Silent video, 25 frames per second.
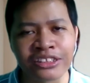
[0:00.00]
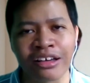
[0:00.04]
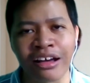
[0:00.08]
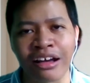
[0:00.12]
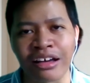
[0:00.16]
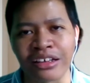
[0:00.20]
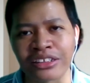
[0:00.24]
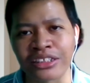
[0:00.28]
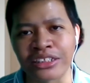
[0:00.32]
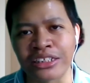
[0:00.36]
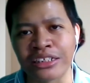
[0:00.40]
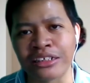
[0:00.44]

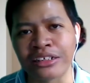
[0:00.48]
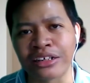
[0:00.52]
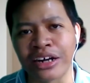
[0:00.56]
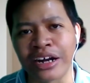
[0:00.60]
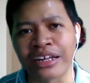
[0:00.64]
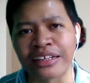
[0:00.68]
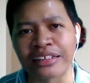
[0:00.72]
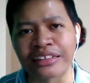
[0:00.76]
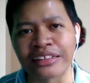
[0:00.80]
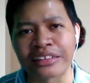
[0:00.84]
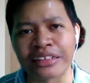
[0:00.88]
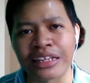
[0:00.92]

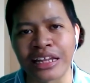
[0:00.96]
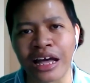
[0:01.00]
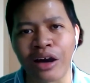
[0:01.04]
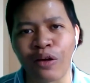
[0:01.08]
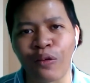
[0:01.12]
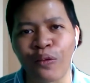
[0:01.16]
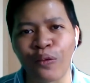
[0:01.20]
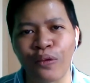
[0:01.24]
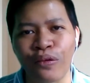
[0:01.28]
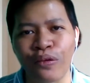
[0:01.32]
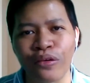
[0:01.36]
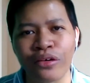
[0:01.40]
discussing right
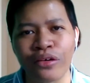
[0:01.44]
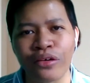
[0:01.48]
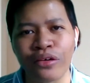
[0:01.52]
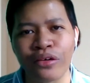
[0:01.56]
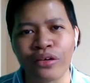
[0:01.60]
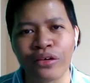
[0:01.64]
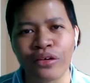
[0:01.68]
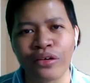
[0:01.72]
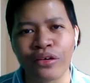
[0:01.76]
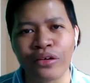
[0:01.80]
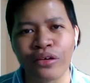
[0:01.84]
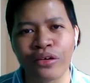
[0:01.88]
now
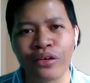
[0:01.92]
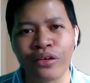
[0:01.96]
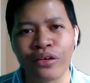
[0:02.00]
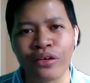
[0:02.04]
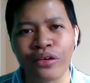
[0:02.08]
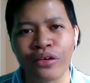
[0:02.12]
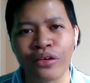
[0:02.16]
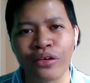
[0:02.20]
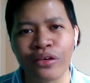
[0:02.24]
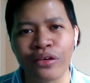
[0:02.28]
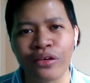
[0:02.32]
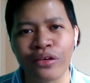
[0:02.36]

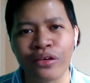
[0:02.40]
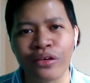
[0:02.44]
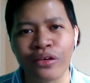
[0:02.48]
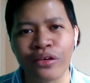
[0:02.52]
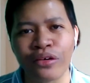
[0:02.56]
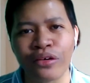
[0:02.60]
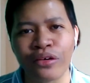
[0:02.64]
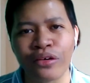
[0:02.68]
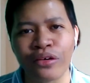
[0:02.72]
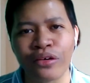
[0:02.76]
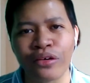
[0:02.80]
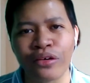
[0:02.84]
the rules